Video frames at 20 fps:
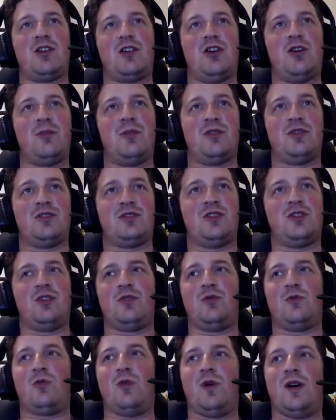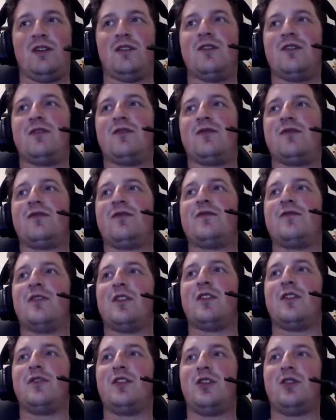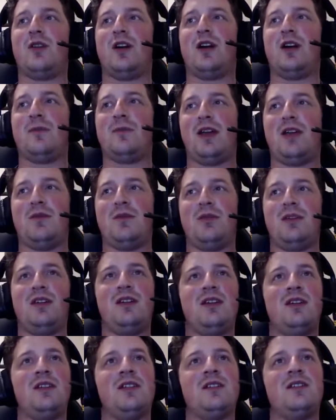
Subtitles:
comp on turn 1 of QR, maybe